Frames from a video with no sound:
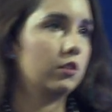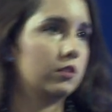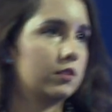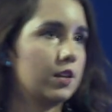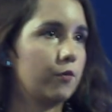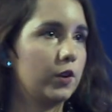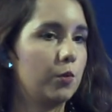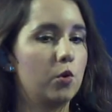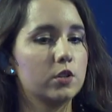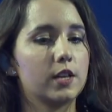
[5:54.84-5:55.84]
Stephanie
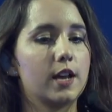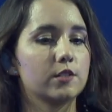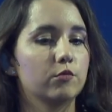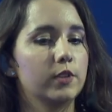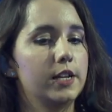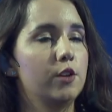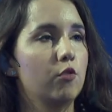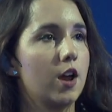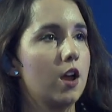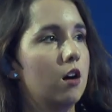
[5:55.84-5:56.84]
Walter has a really
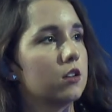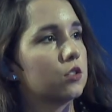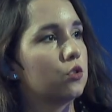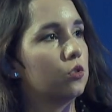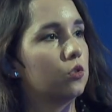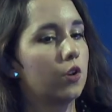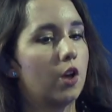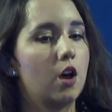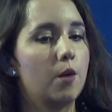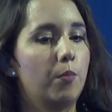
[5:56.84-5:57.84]
great article on
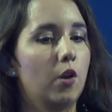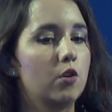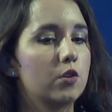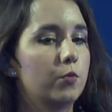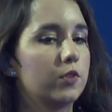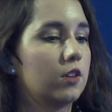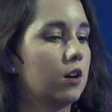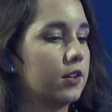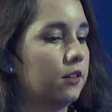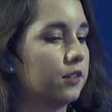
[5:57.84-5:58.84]
her blog with
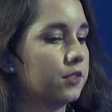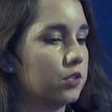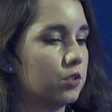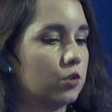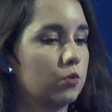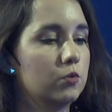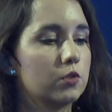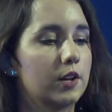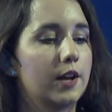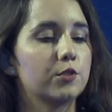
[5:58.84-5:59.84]
guidelines and tools
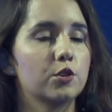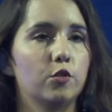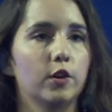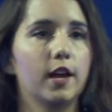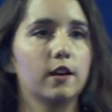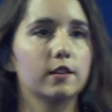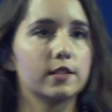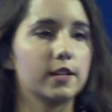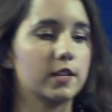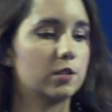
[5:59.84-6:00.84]
on how to create an
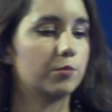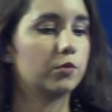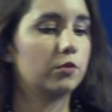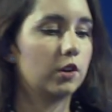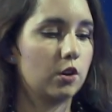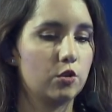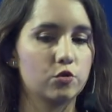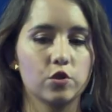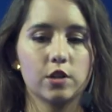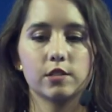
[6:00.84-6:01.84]
accessible and
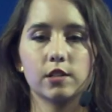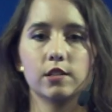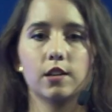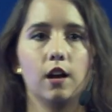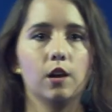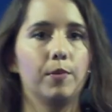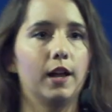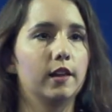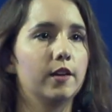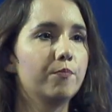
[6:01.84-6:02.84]
contrasted color
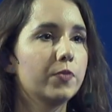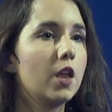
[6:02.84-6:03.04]
palette.